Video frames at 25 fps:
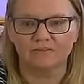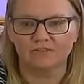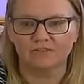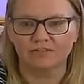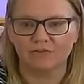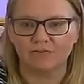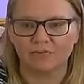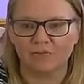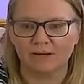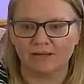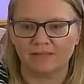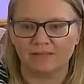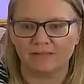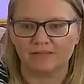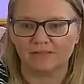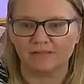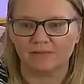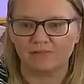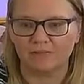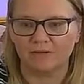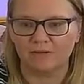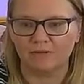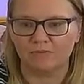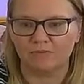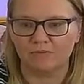
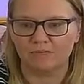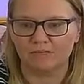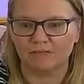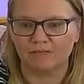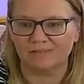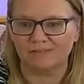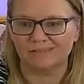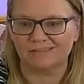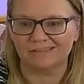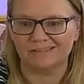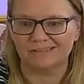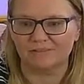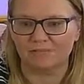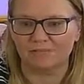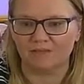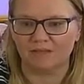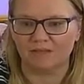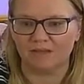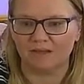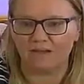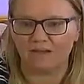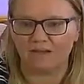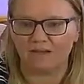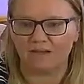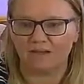transmute into
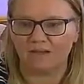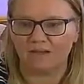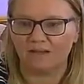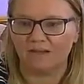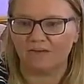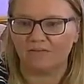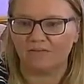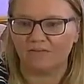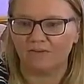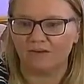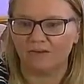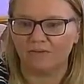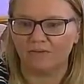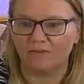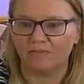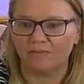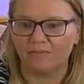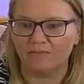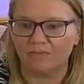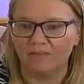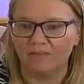something. I don't know.